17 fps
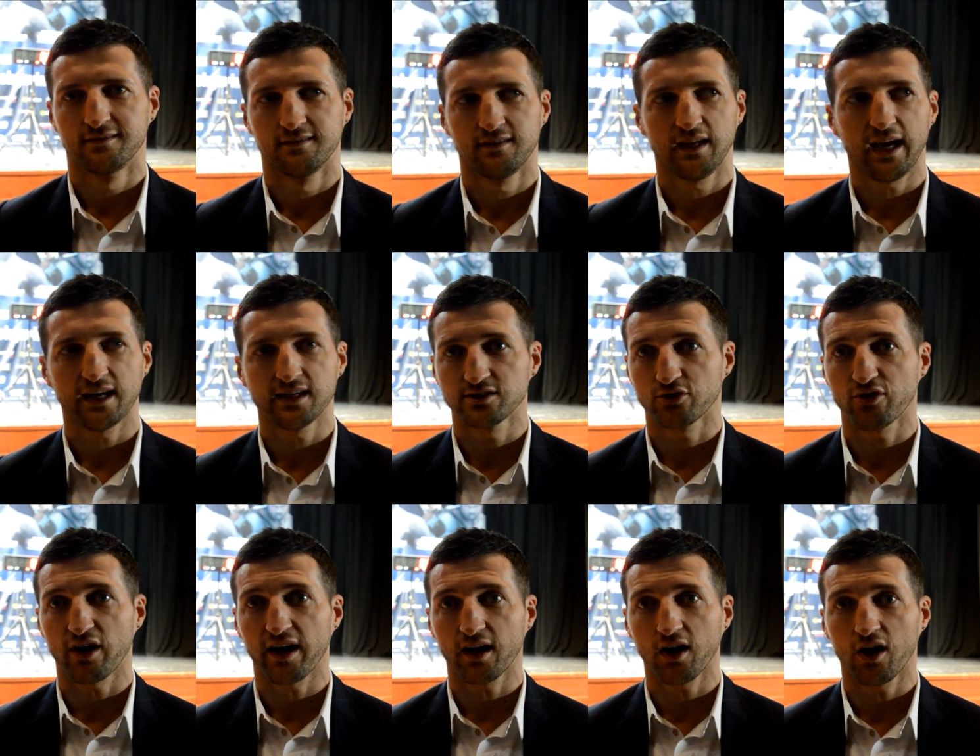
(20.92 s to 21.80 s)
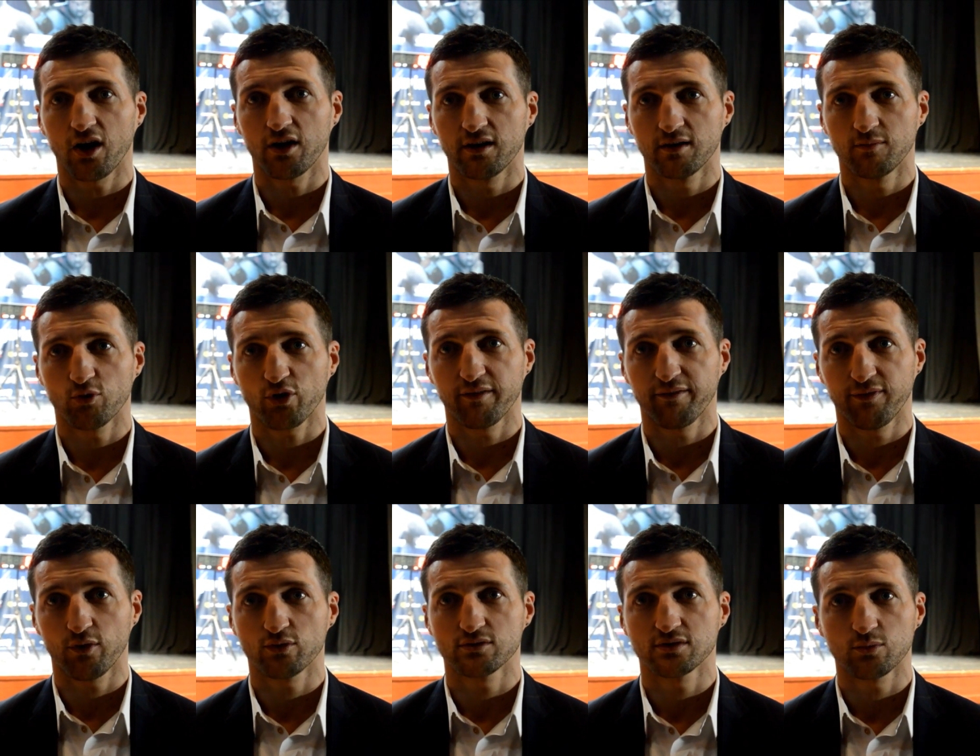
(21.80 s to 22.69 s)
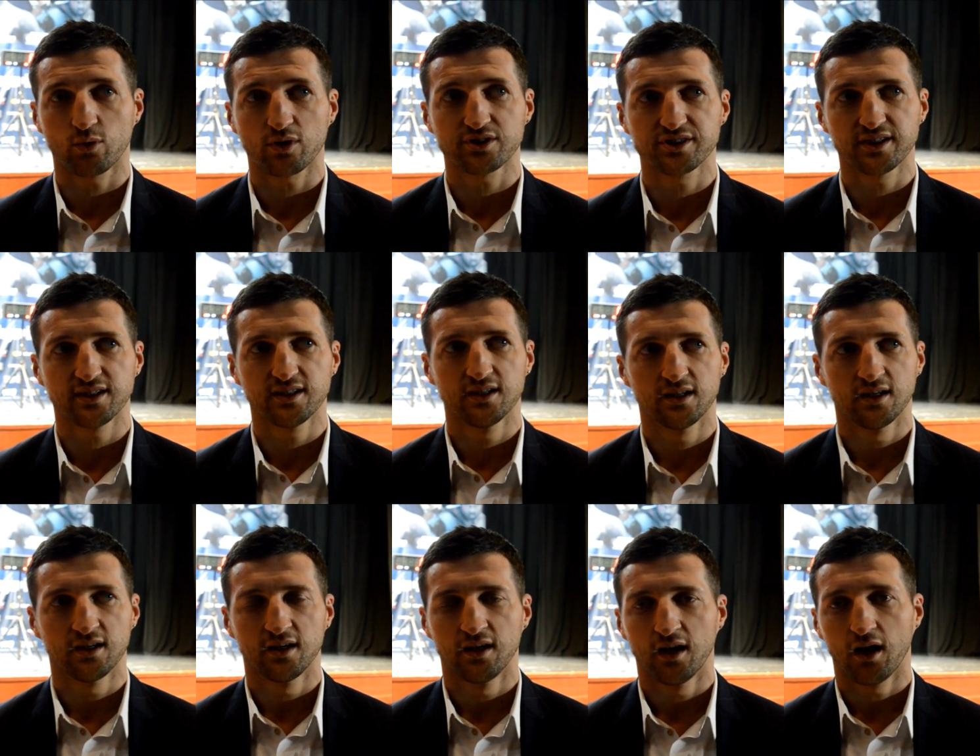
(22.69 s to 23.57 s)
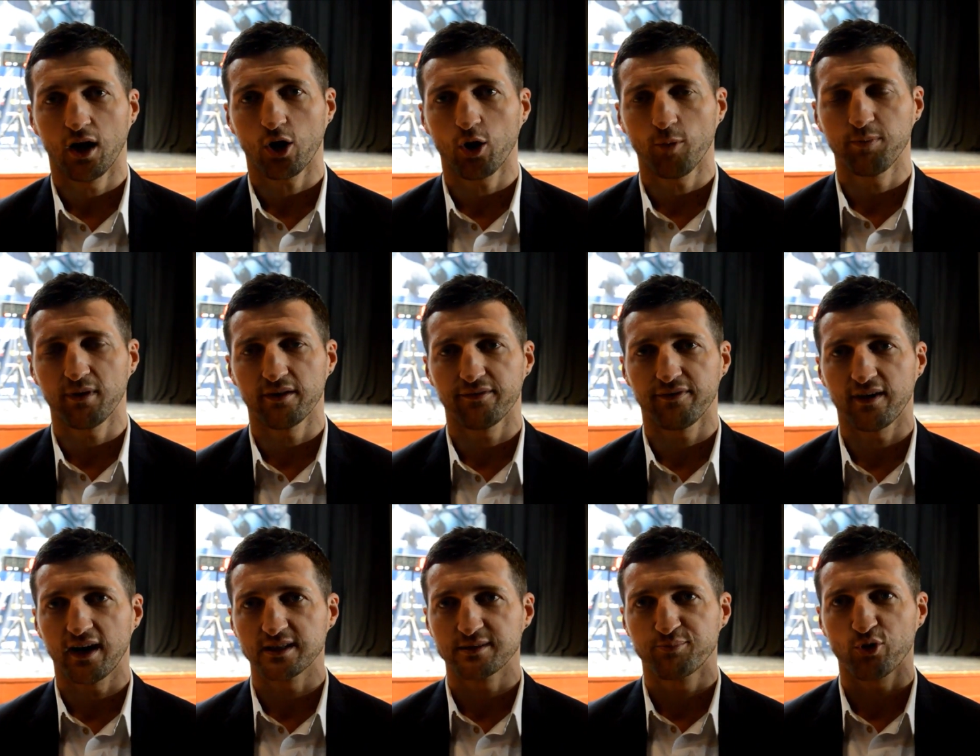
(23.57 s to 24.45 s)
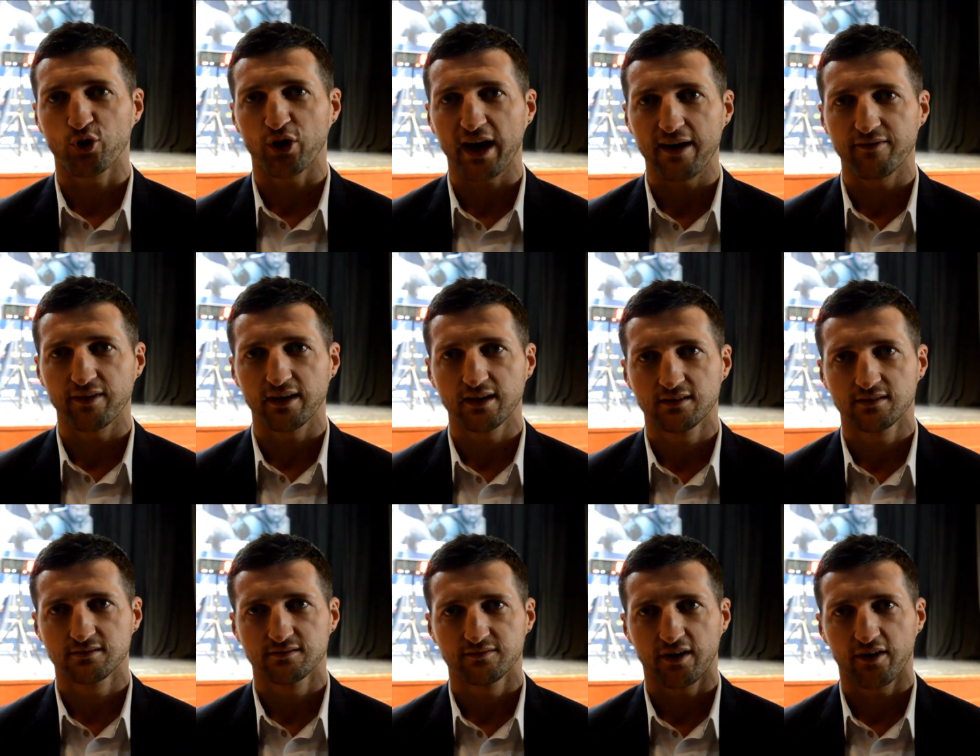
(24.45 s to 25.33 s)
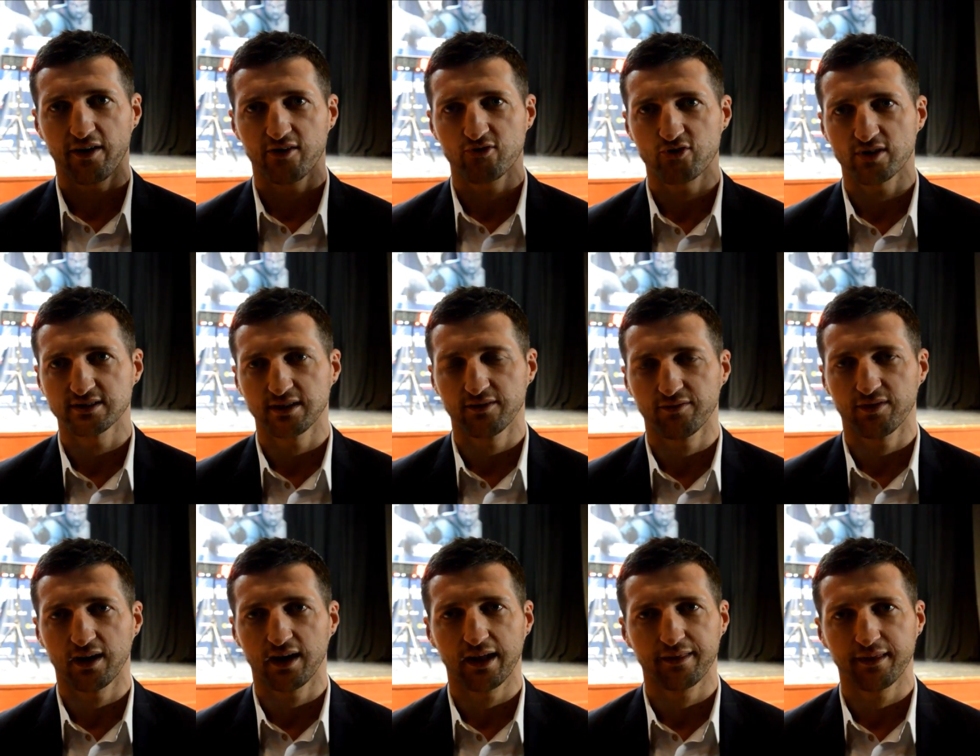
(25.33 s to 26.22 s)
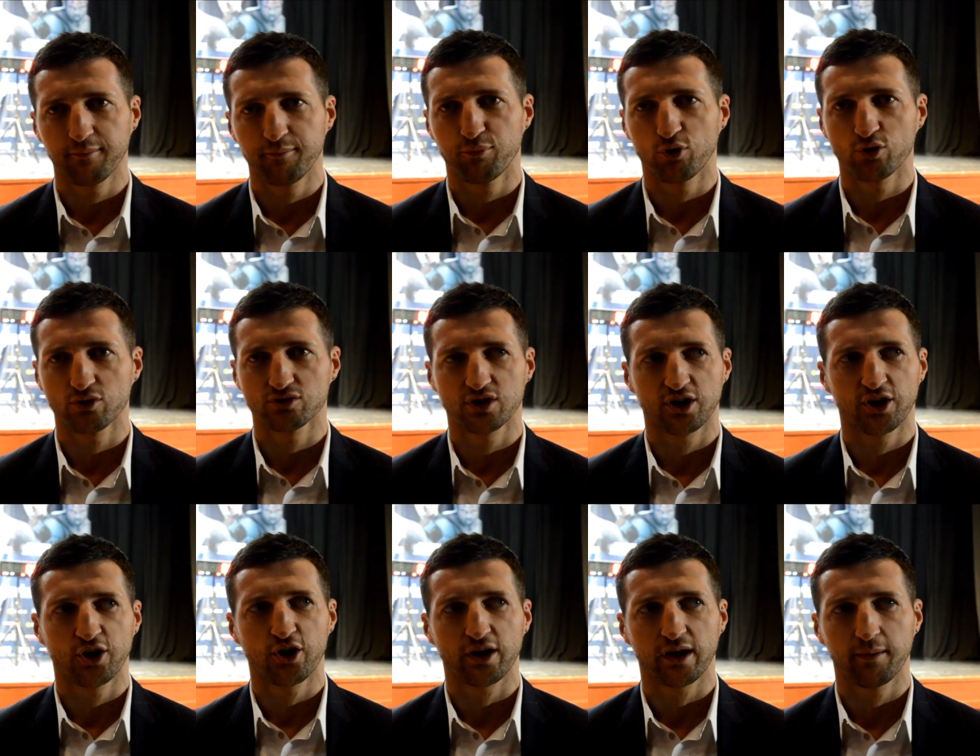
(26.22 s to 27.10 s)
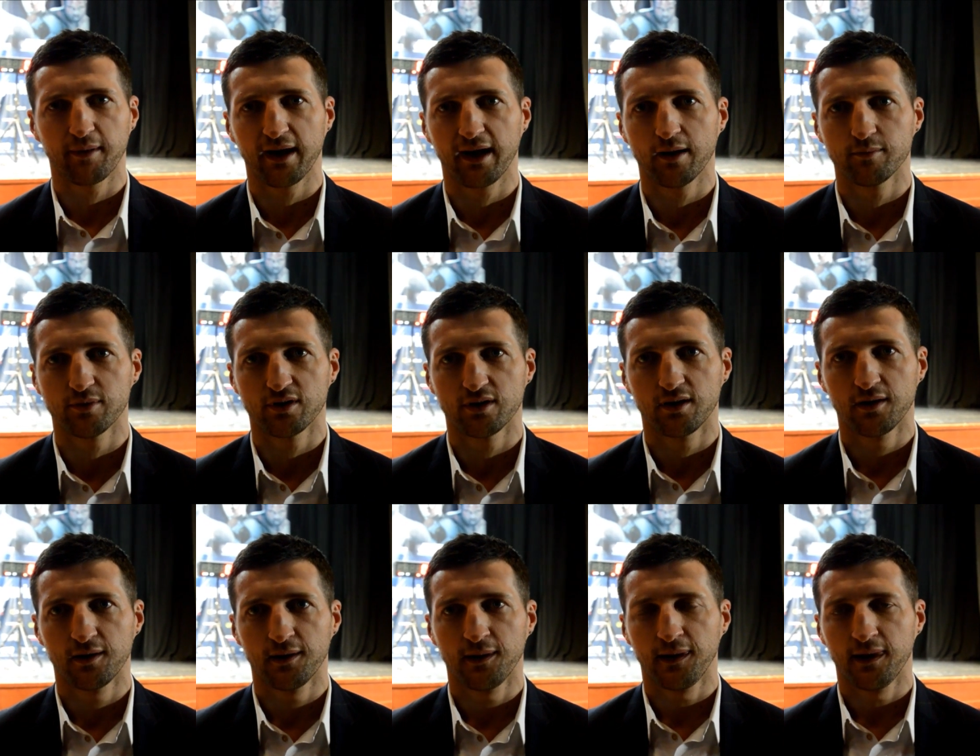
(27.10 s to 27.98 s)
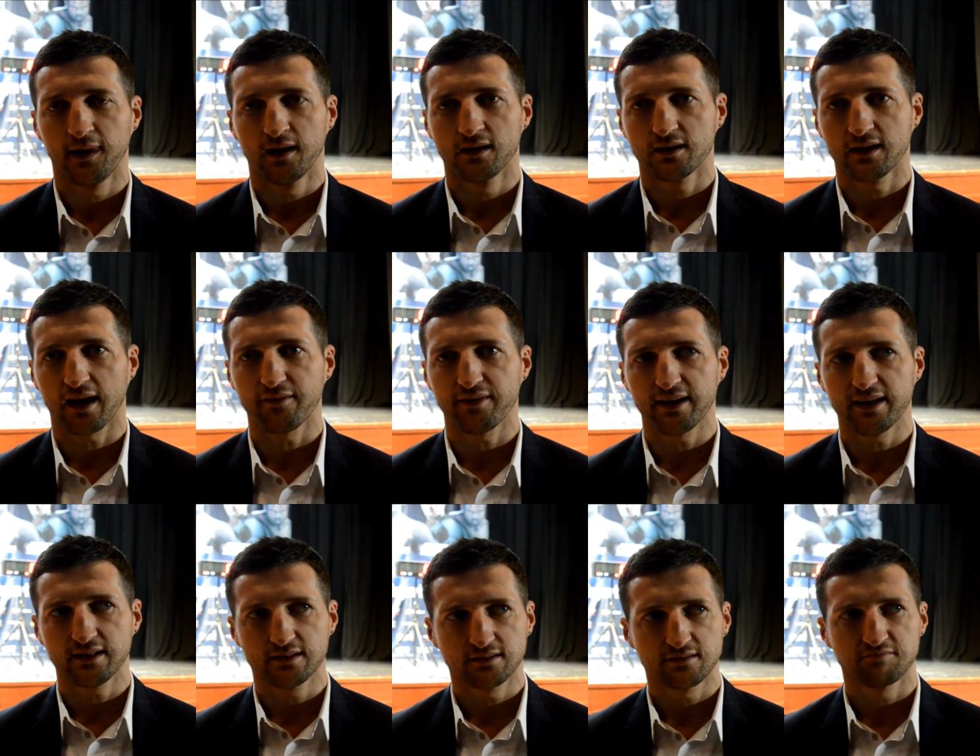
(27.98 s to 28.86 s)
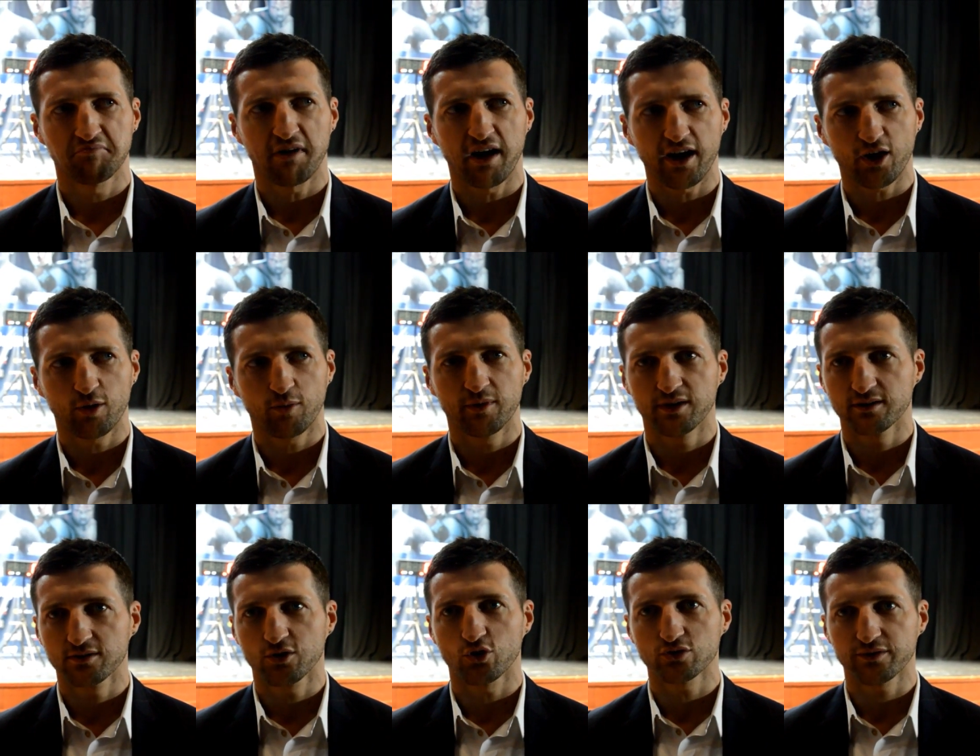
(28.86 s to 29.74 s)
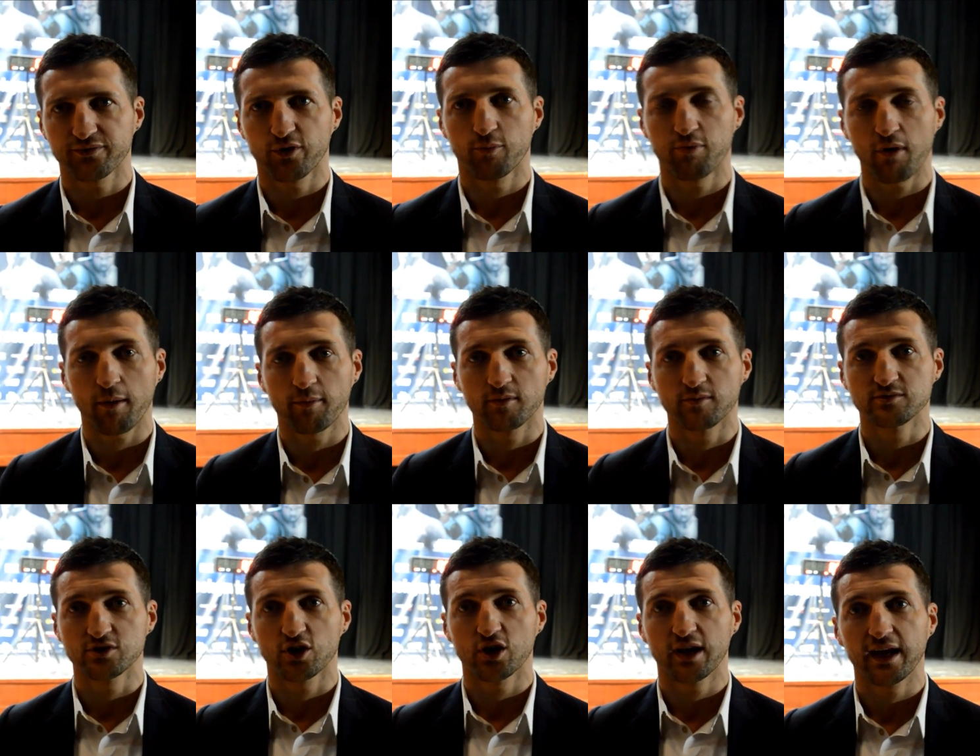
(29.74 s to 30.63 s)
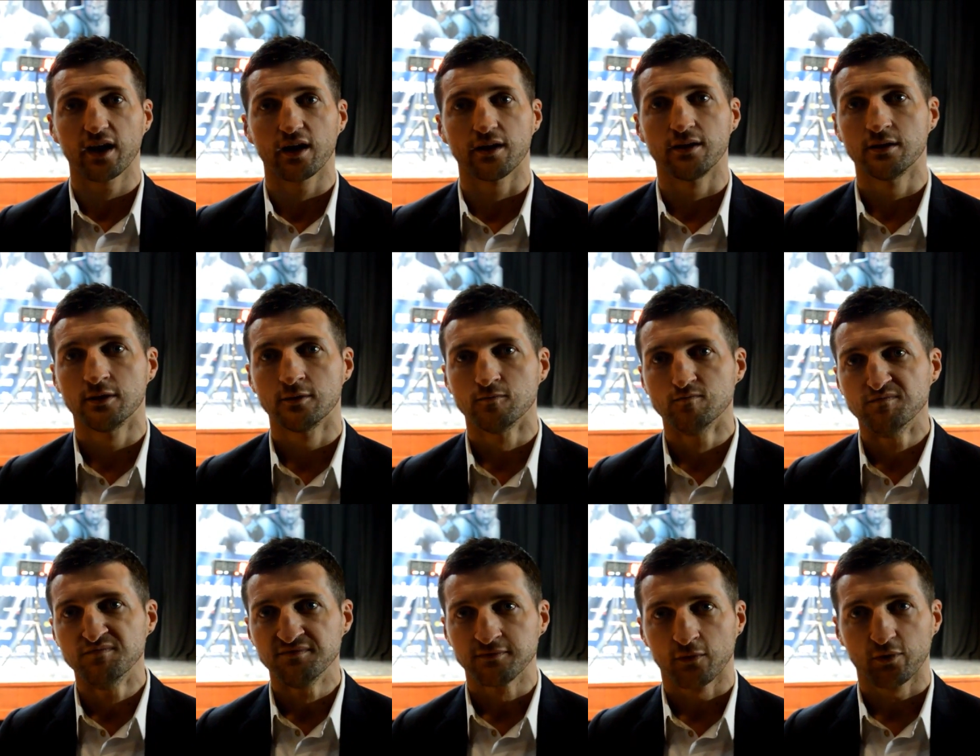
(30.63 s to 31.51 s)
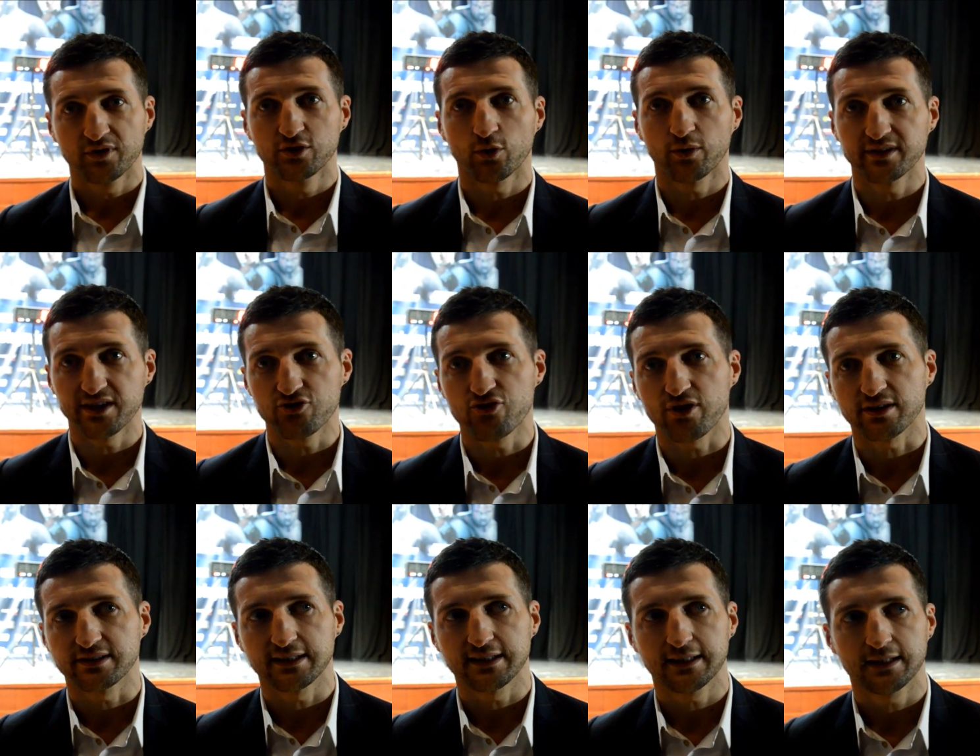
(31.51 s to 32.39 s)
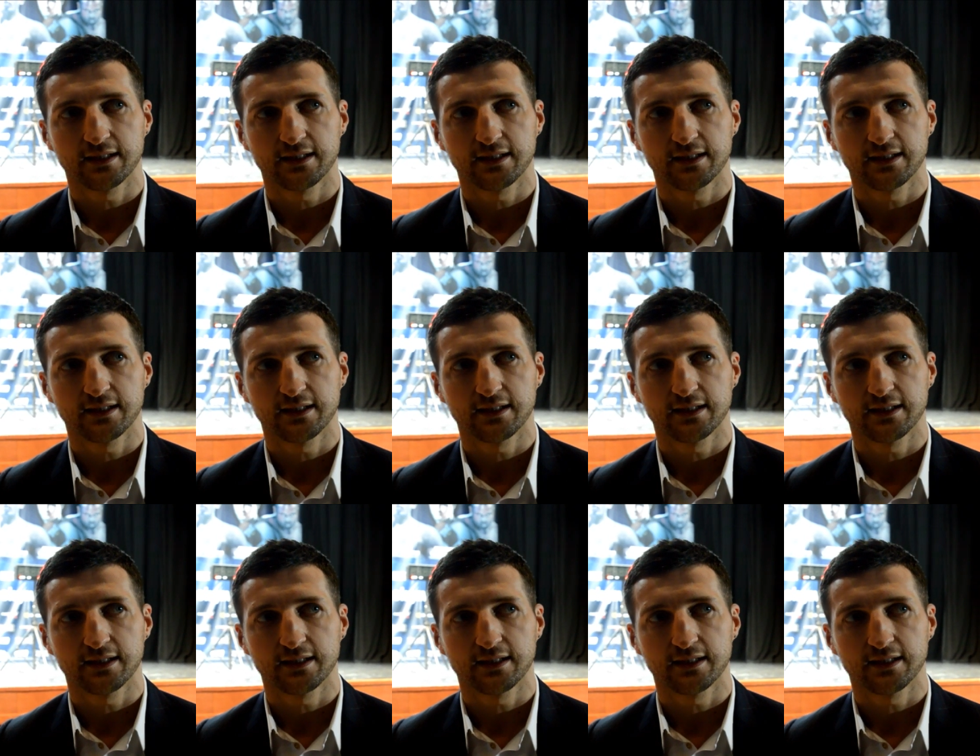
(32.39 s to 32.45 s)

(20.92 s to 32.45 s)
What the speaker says: Yeah, it's a great card. I'm looking forward to watching a couple of the fights. Brook, Gavin, very interesting fight. I think Brook's going to knock him out, but Gavin might come and cause a few problems early on, which is always interesting.